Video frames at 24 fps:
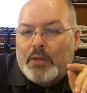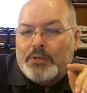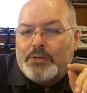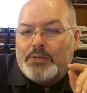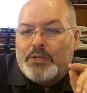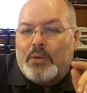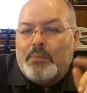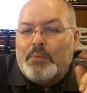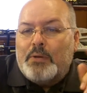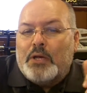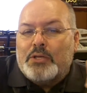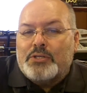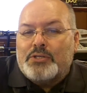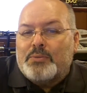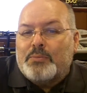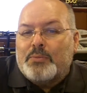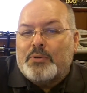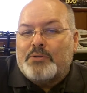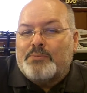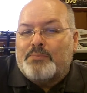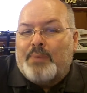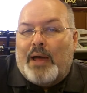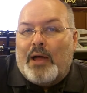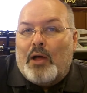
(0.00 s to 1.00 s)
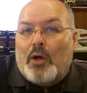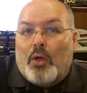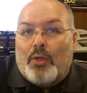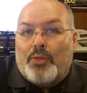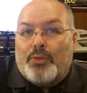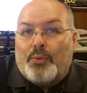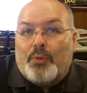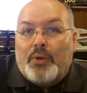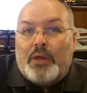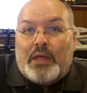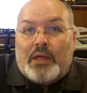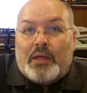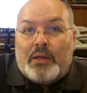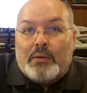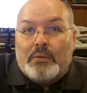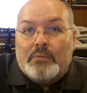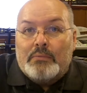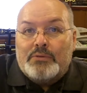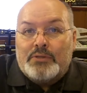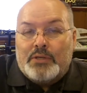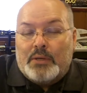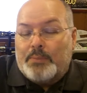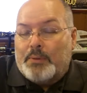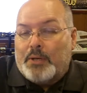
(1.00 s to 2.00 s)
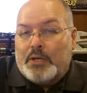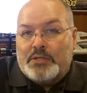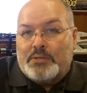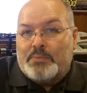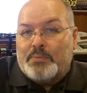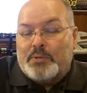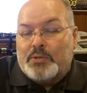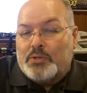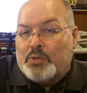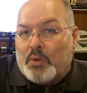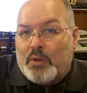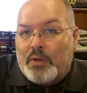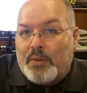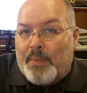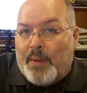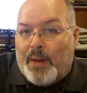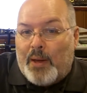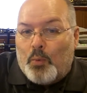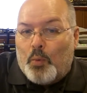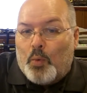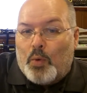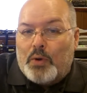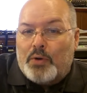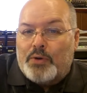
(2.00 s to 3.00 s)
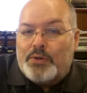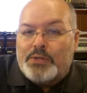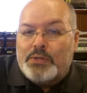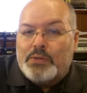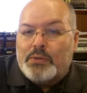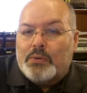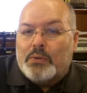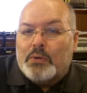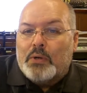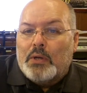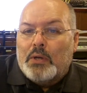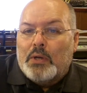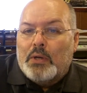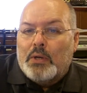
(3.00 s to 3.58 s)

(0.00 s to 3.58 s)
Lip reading: Some customers buy all 3. Some customers only buy 1 or 2.